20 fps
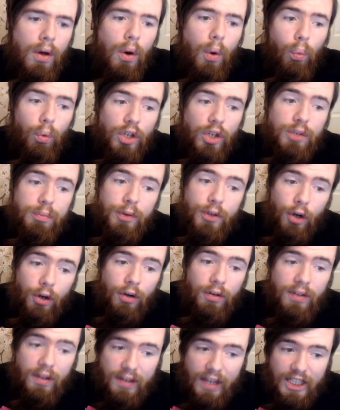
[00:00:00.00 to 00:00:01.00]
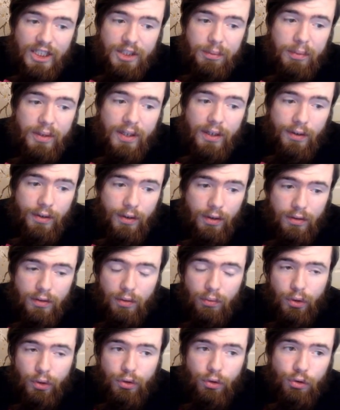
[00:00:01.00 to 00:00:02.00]
Once per turn, detach a material
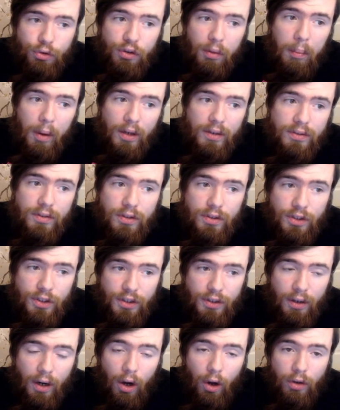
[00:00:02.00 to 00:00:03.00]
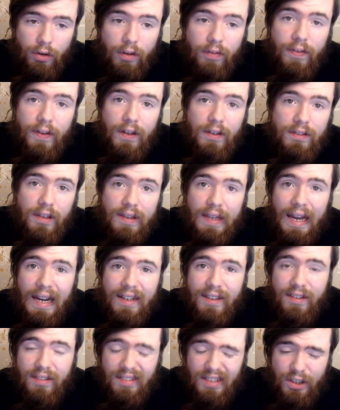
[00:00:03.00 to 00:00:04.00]
to reduce a monster on the field's
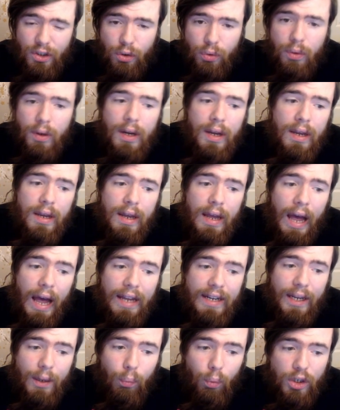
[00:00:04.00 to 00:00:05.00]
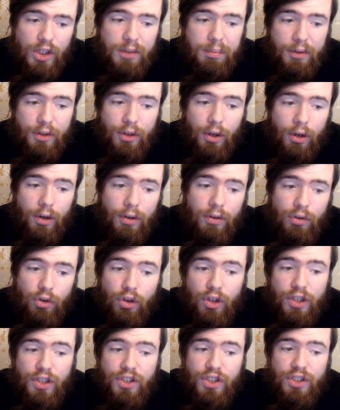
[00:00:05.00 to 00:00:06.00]
attack to 0. And then once per turn,
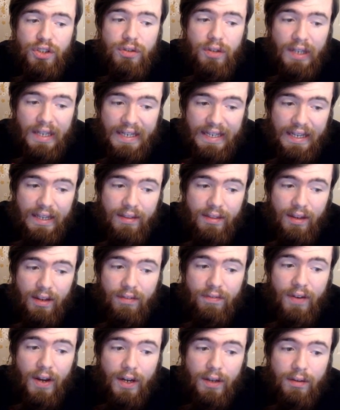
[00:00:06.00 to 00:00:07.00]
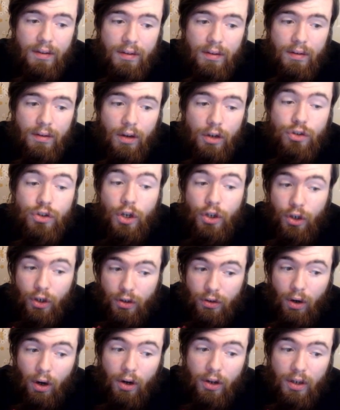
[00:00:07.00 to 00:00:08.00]
you can negate the effect. You
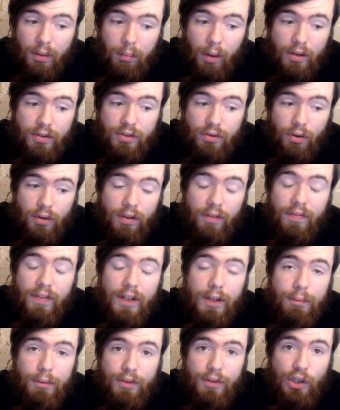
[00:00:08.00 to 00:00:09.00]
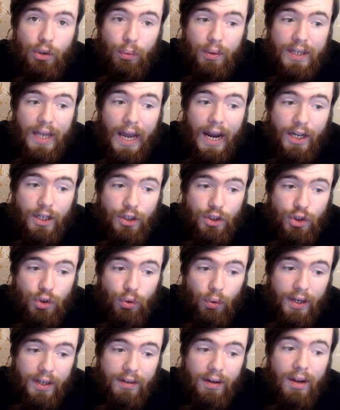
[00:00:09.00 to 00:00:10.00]
can target a monster on the field with 0 attack and
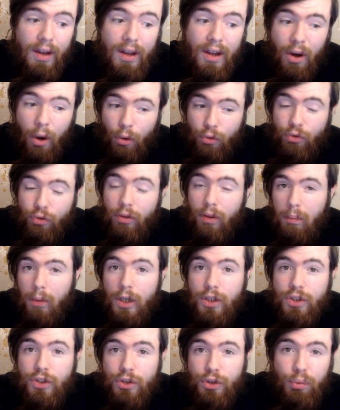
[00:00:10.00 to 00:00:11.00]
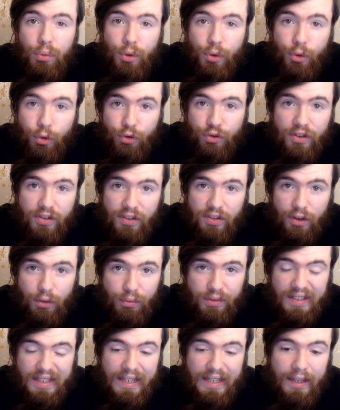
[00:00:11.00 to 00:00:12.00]
destroy it. Also, the monster you reduce to 0
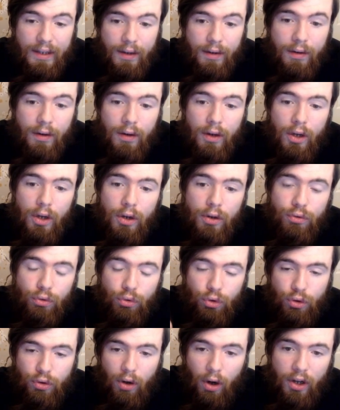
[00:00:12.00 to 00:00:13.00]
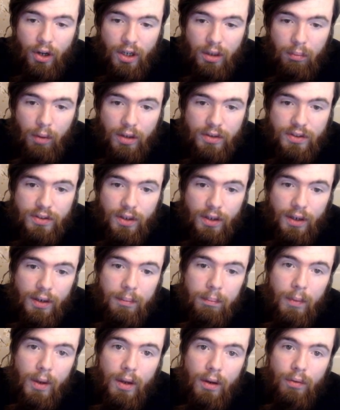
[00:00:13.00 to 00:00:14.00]
is negated. So you target a monster,
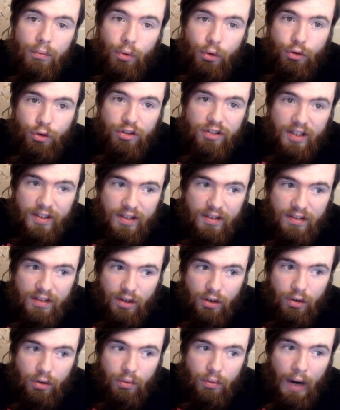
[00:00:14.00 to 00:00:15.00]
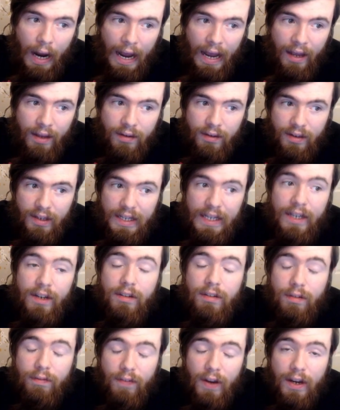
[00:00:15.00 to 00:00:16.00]
reduce it to 0 and negate
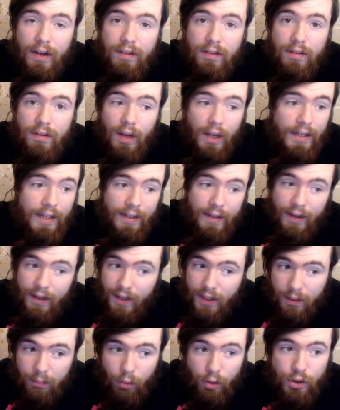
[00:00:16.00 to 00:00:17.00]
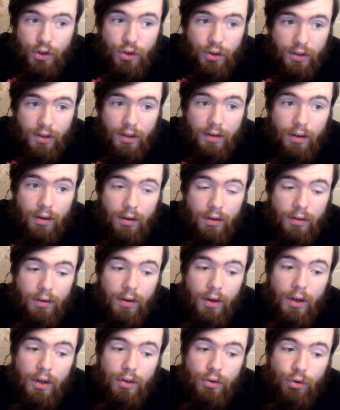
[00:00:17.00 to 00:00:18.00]
its effects. And then at any point during the turn,
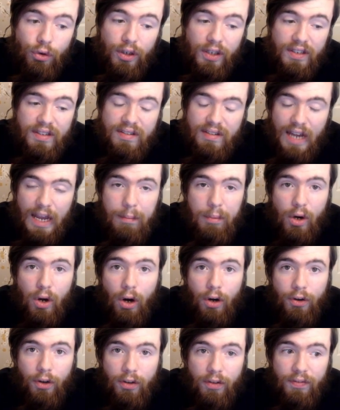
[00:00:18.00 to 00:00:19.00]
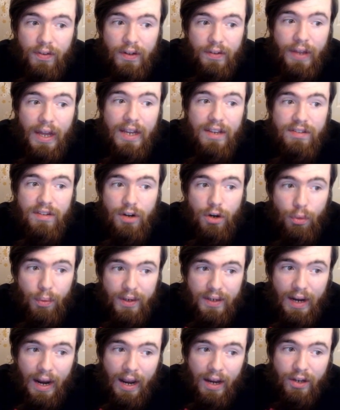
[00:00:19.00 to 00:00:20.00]
you can snipe a card on the field that has 0
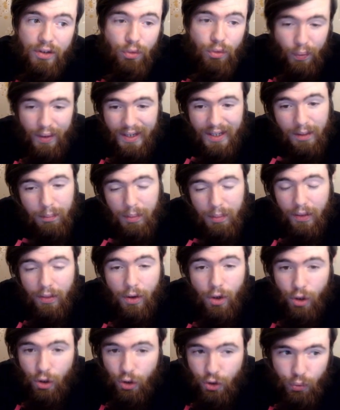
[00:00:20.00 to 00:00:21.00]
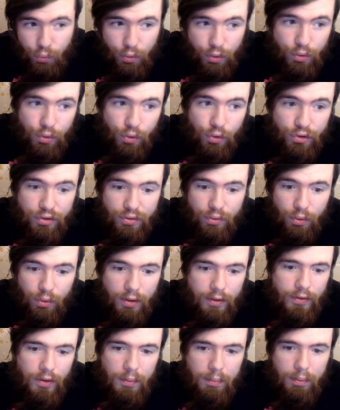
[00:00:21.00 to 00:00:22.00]
attack. So it can be the card you reduced, or
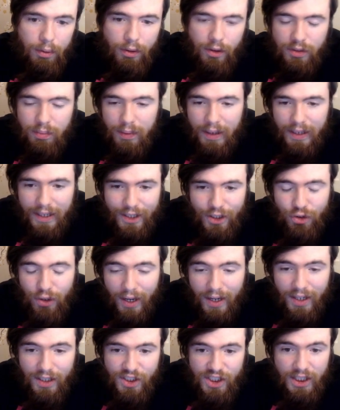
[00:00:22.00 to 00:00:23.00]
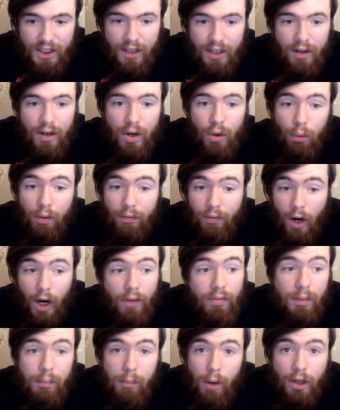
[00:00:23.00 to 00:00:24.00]
if your opponent's playing a strategy with
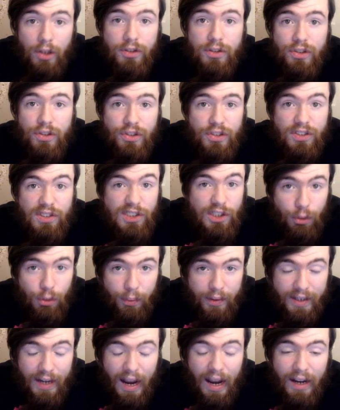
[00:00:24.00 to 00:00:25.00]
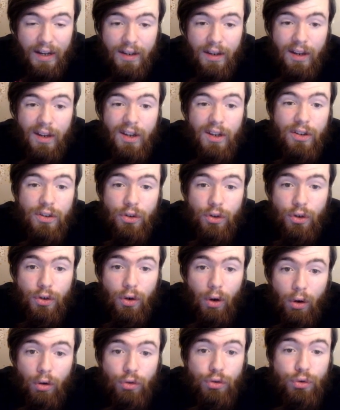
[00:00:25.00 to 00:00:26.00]
other monsters at 0 attack, you can
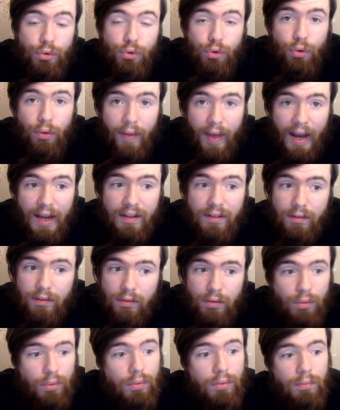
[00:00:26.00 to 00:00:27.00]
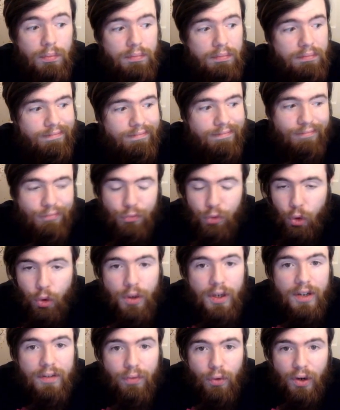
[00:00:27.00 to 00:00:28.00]
also do that. So
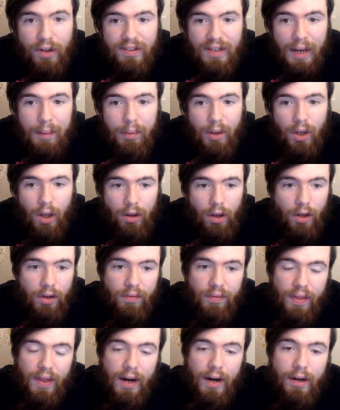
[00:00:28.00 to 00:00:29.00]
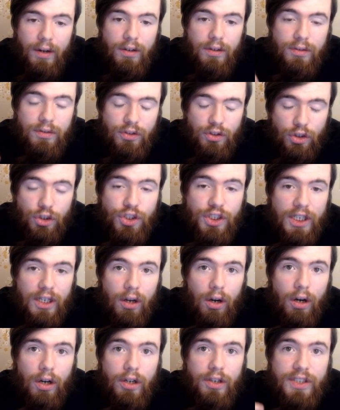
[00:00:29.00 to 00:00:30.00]
Runic, for example, a lot of their searching
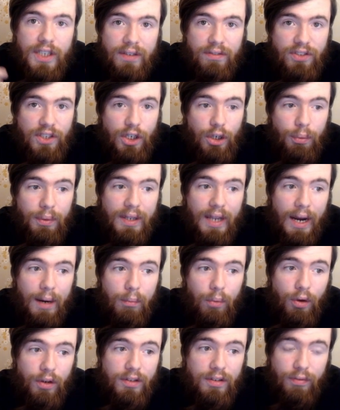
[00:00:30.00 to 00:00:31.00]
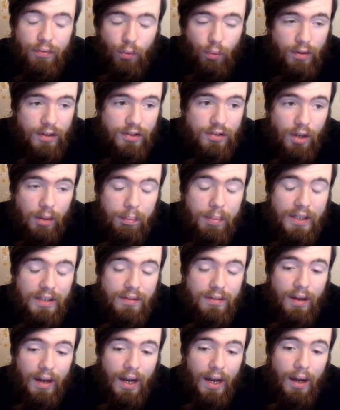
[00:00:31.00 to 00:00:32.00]
cards have 0 attack points. If you want to start
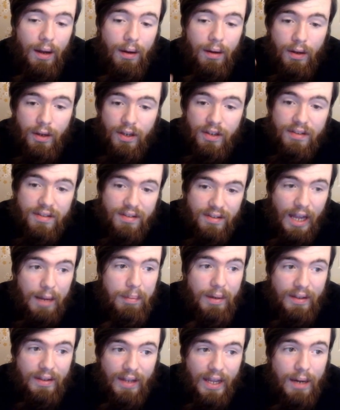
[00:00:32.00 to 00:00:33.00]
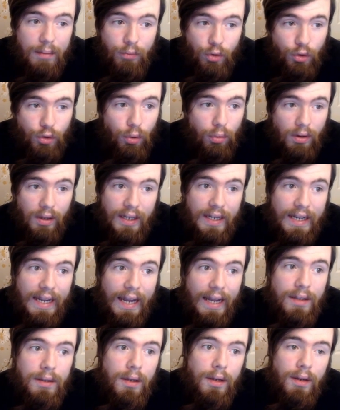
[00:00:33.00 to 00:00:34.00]
sniping them, you totally
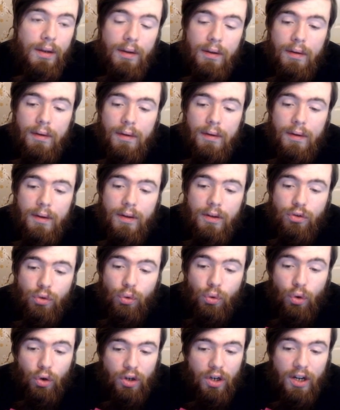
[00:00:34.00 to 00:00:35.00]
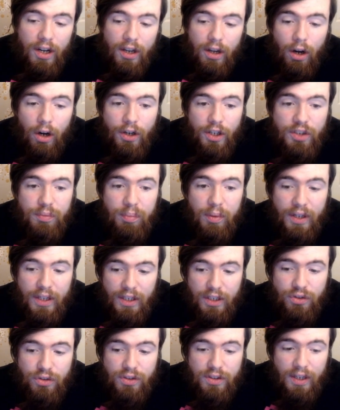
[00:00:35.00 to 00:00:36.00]
can. So Gorgonic Guardian's pretty
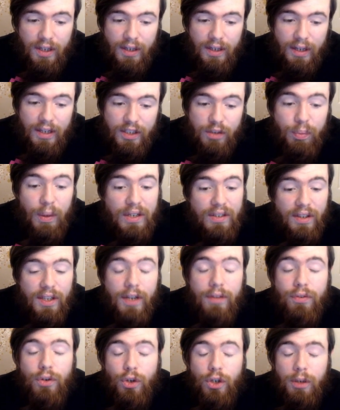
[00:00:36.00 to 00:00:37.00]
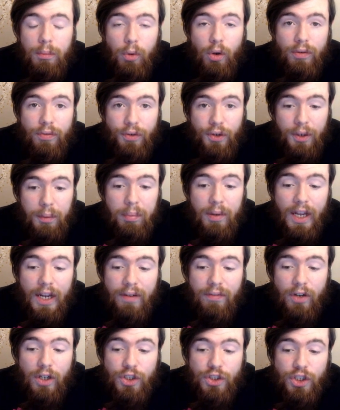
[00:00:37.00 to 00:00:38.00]
interesting, especially if you're on a more free-to-play
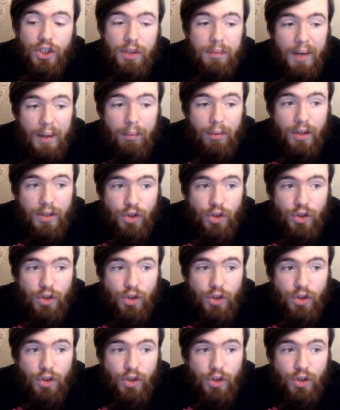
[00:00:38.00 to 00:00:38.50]
version. You might want to